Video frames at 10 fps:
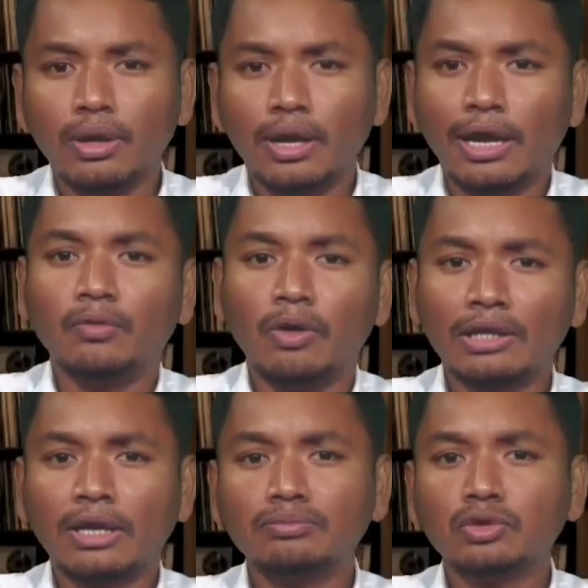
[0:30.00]
and
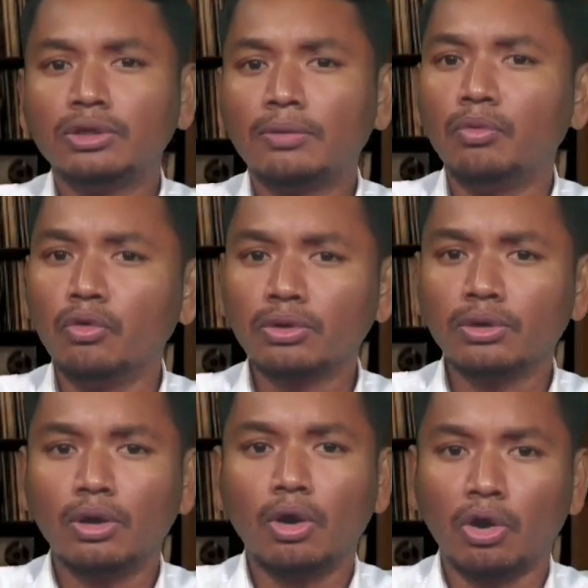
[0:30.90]
welcome to the MOOC
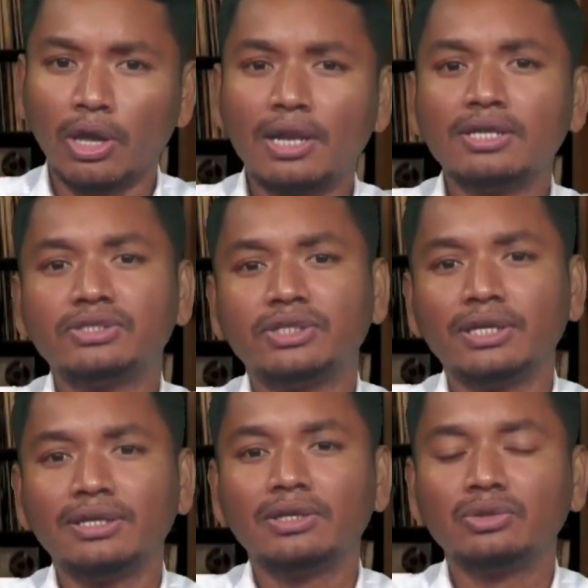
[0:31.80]
Oral
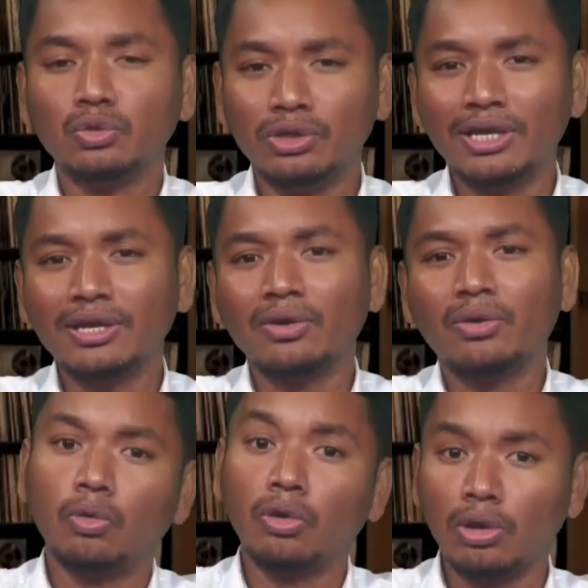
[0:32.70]
History. Today
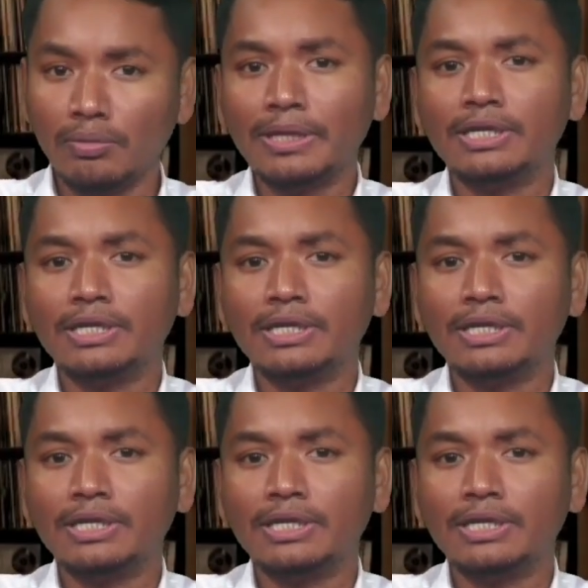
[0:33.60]
we will be